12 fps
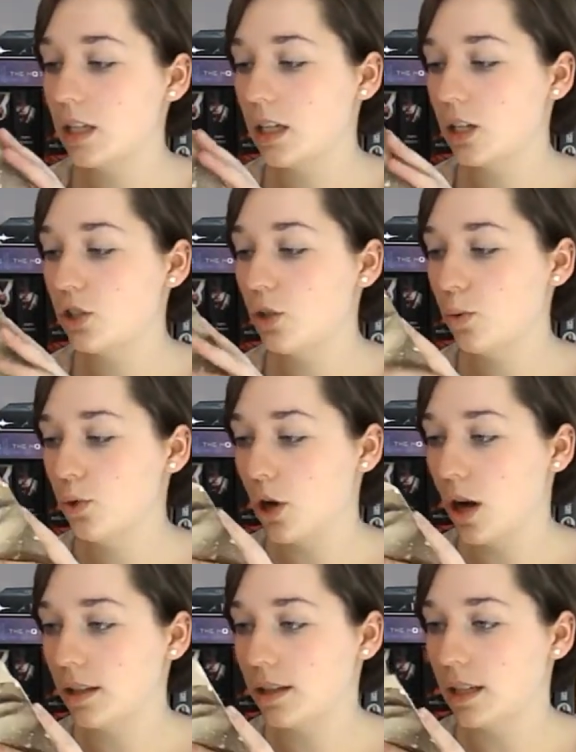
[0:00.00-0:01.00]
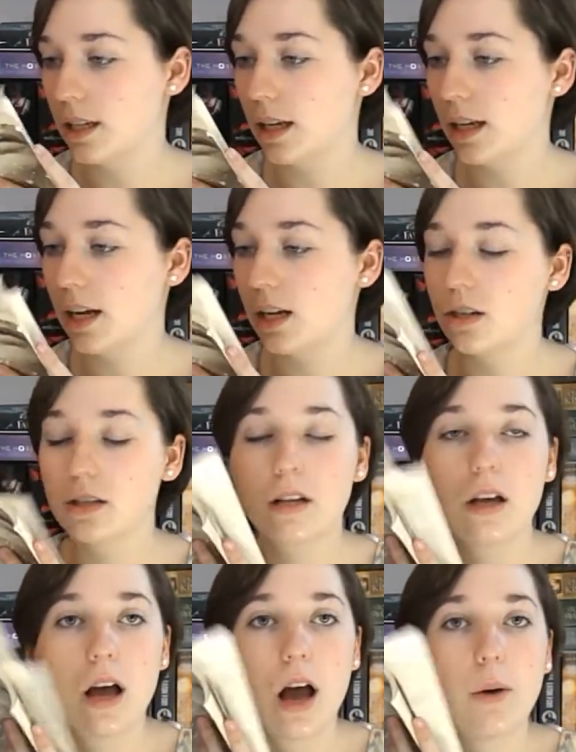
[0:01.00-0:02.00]
It's so daunting, and
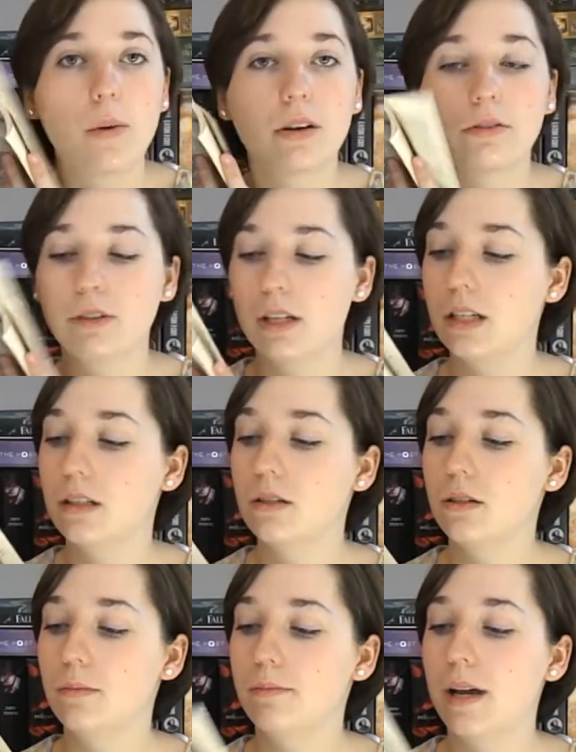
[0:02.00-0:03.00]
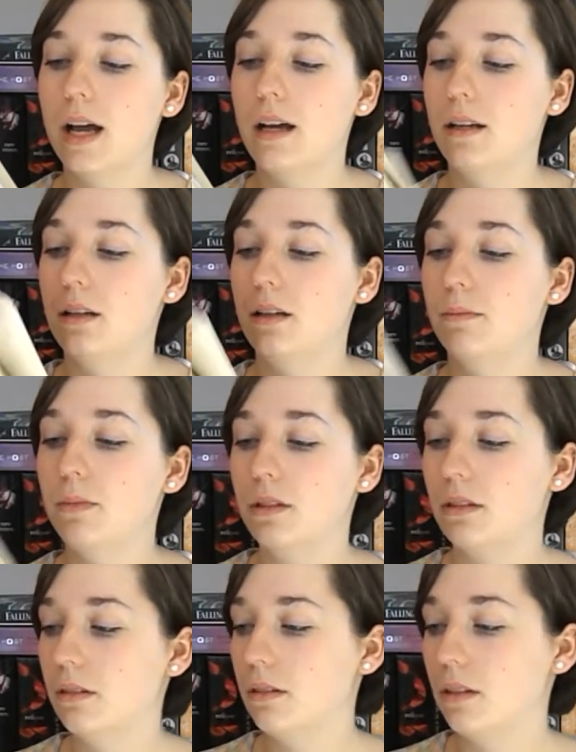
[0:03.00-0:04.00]
I want to read it so bad, and
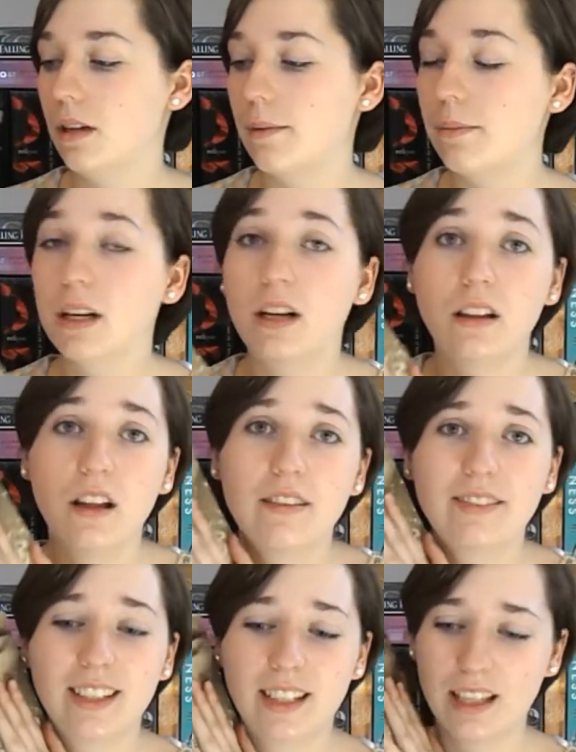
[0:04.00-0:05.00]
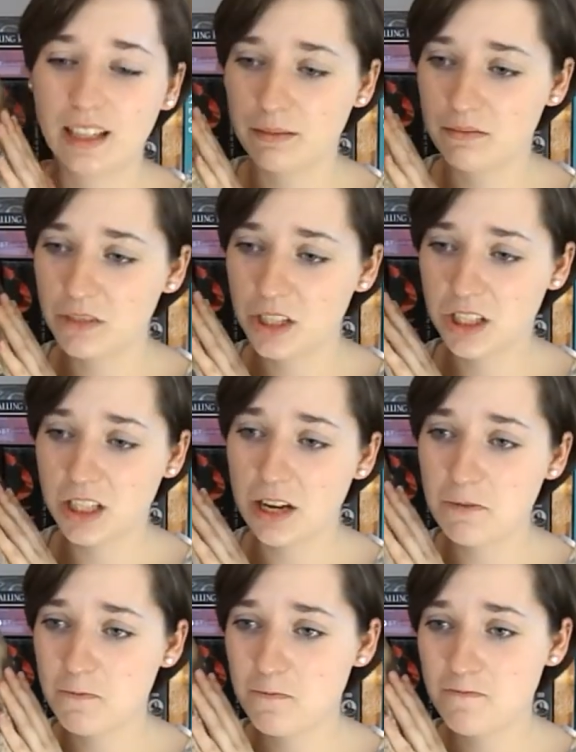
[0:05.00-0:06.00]
I'm gonna love it, and
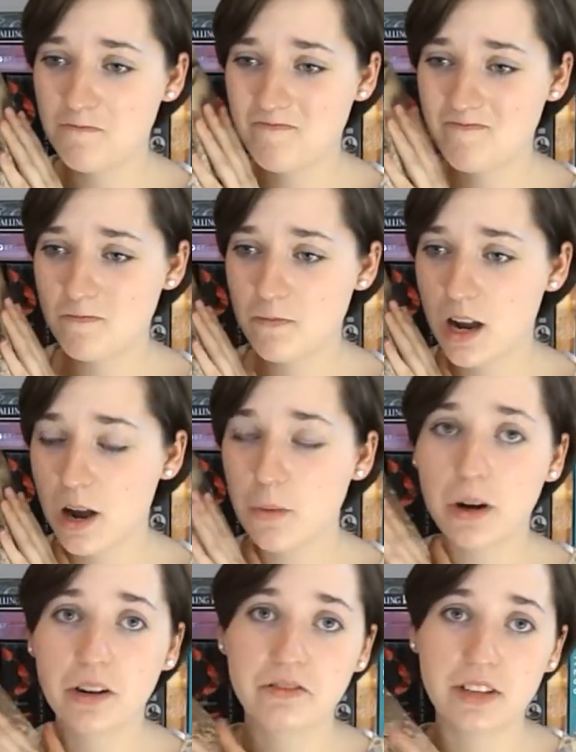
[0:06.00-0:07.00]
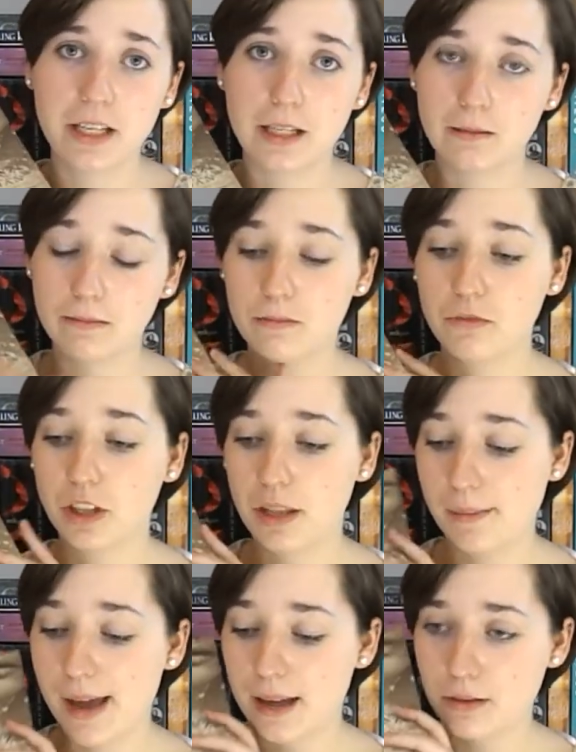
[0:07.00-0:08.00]
I want to read it really
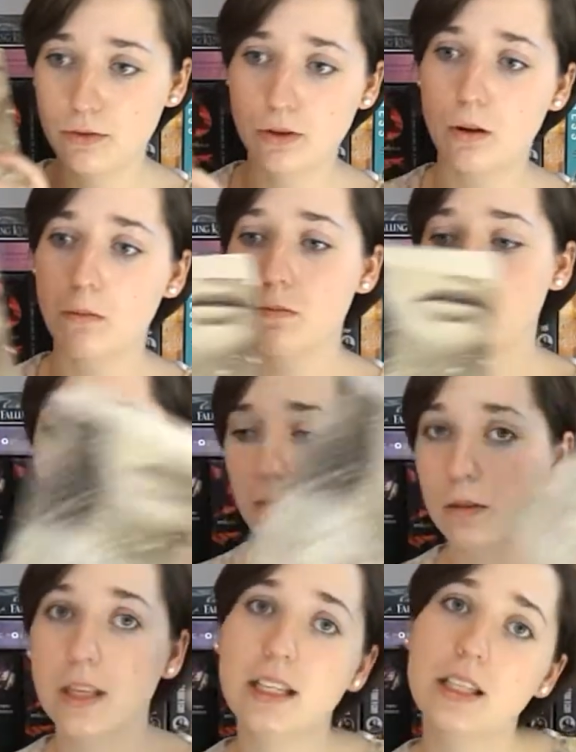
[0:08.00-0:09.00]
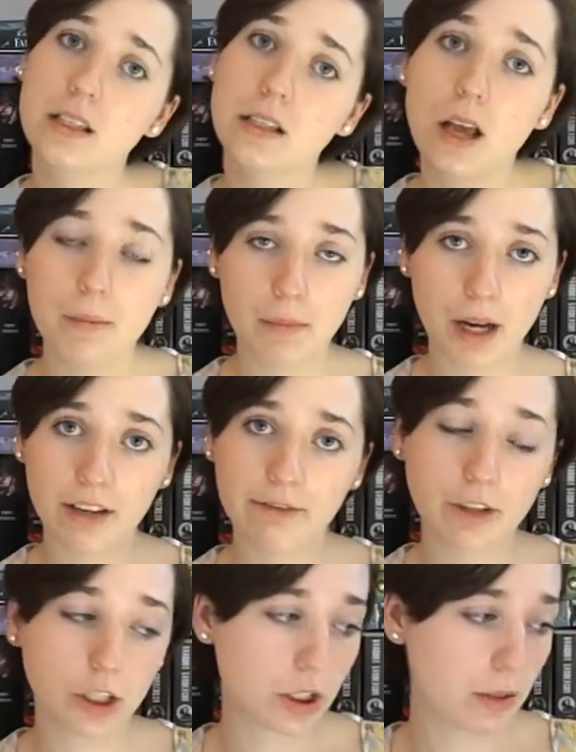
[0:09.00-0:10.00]
bad. So this is my
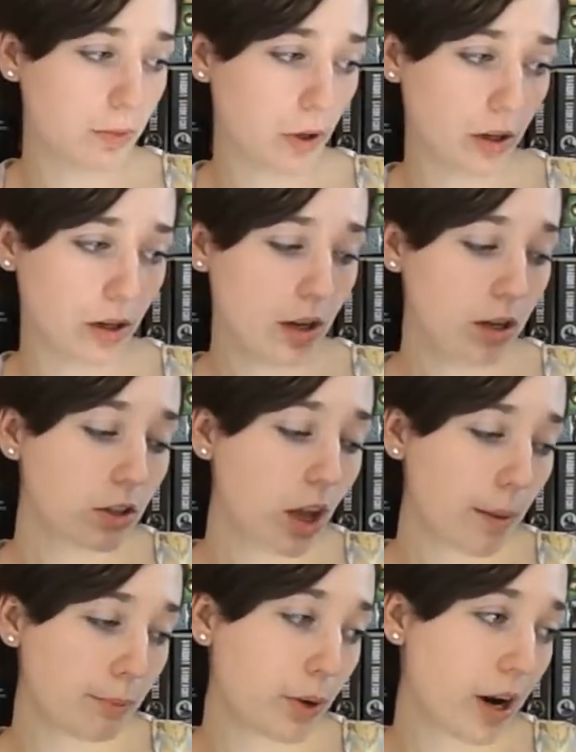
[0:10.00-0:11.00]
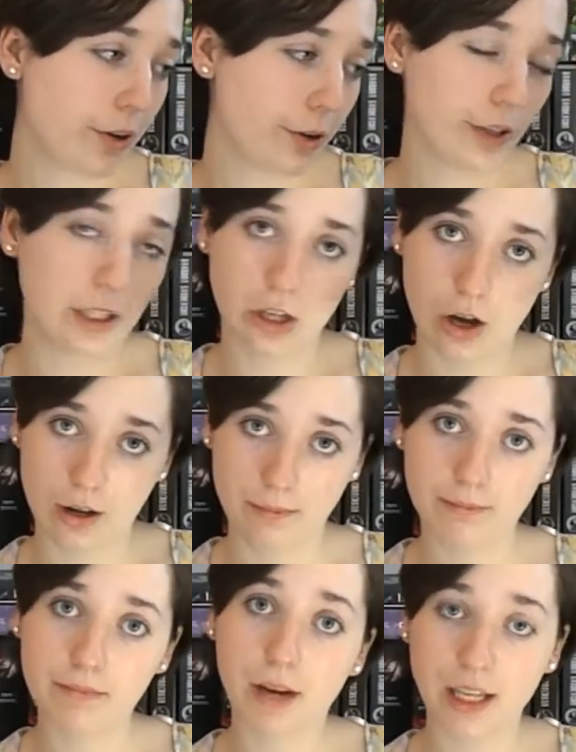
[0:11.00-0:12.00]
first book, top priority on
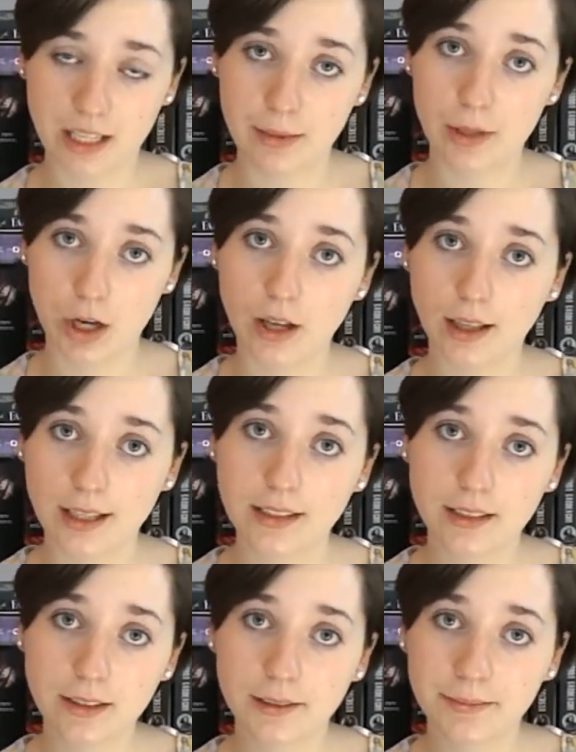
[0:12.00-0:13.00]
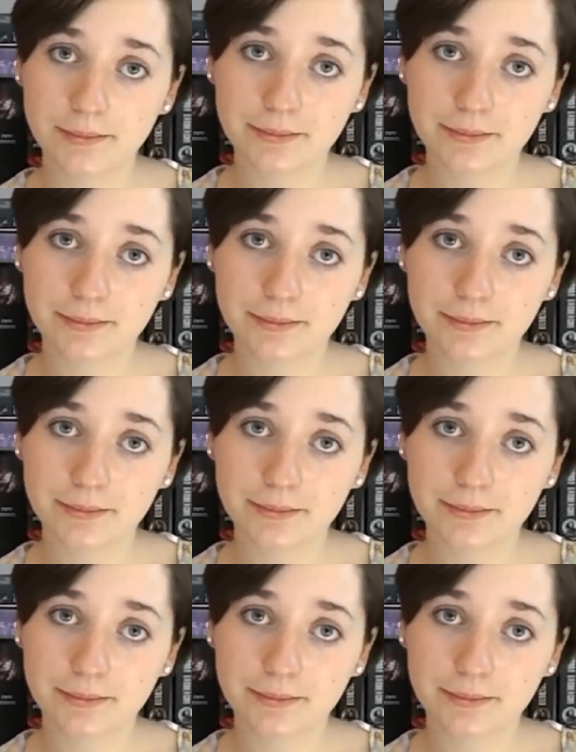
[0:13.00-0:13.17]
my TBR list.